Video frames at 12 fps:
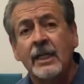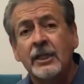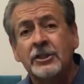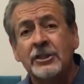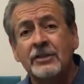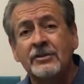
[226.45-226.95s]

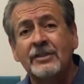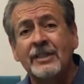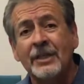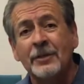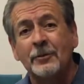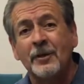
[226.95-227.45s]
Just
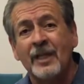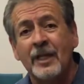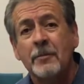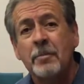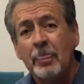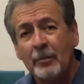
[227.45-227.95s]
deal with
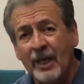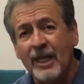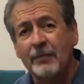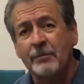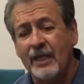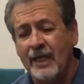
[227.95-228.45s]
it by
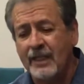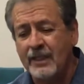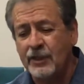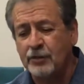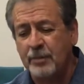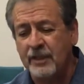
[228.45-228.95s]
applying
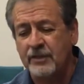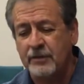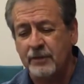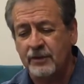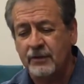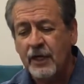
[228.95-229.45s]
these
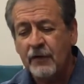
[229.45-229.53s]
principles.